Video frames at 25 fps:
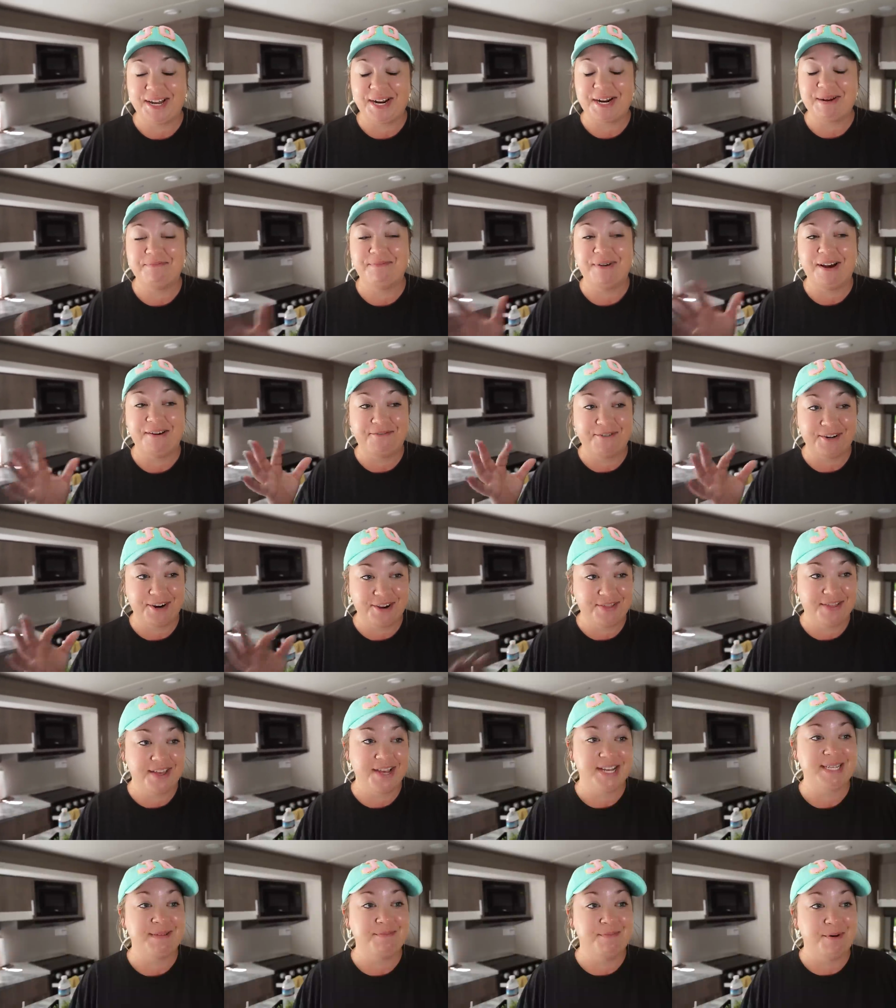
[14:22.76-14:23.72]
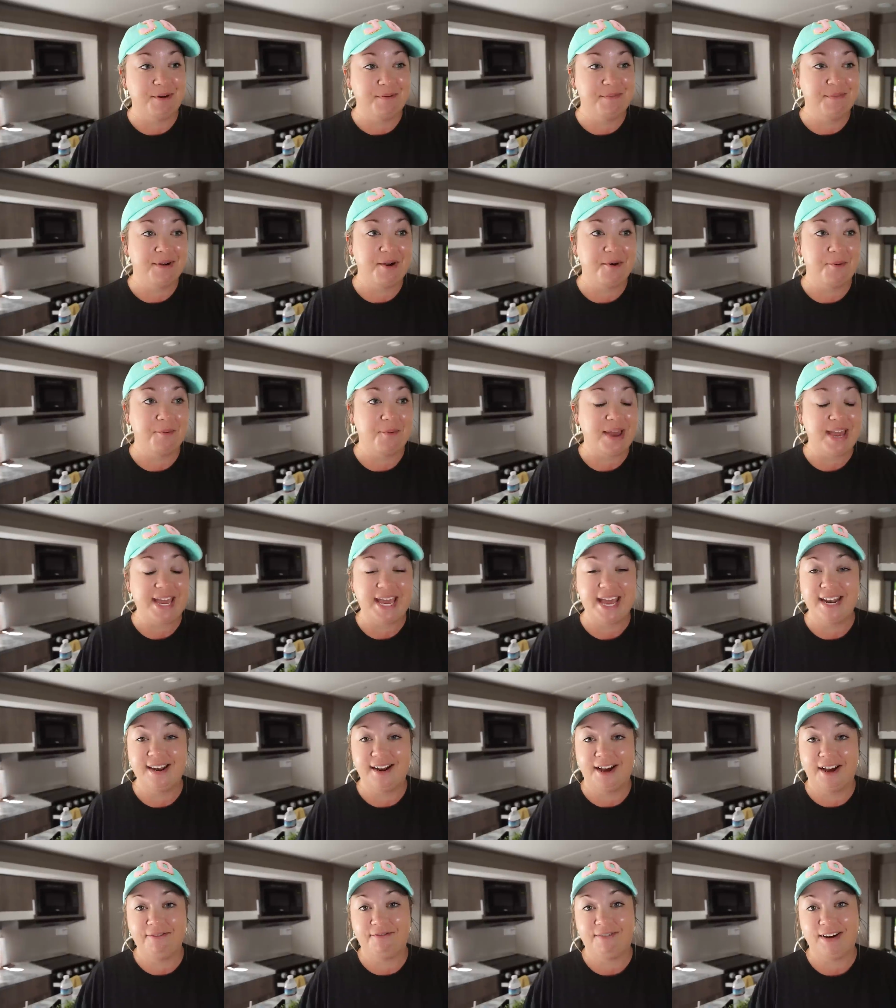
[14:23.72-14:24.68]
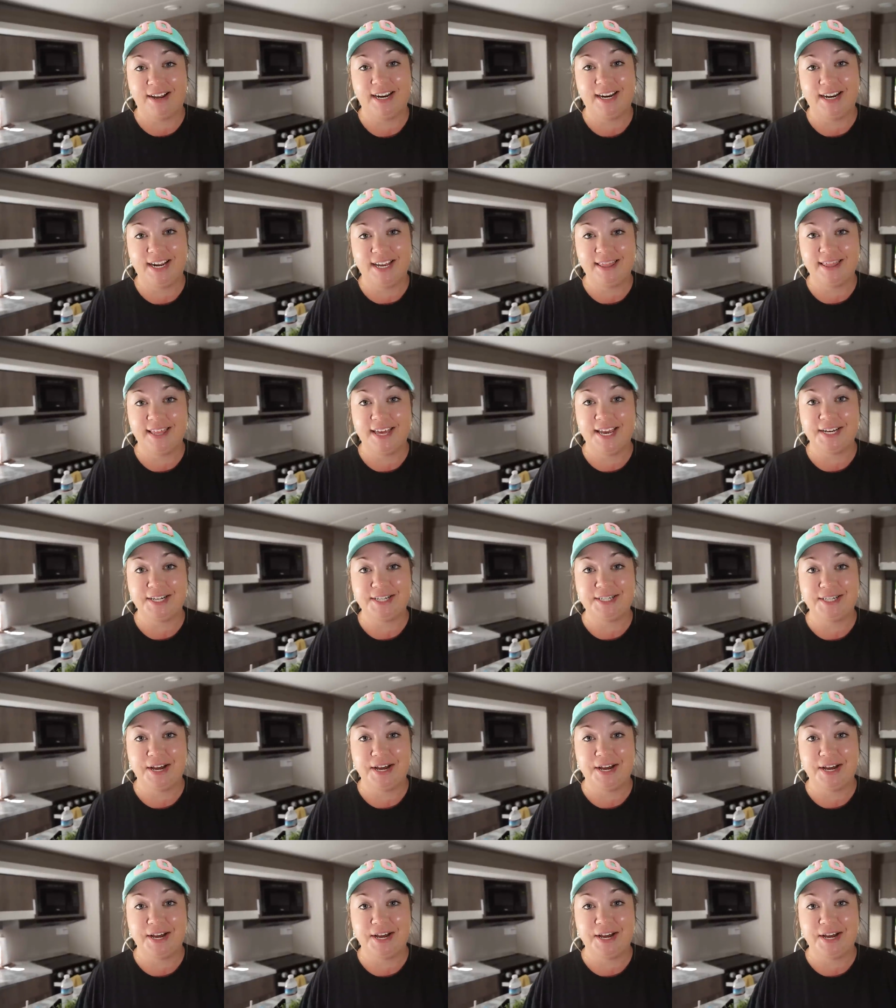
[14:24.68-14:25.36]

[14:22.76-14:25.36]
later, yeah. But for this moment, we cannot find anything.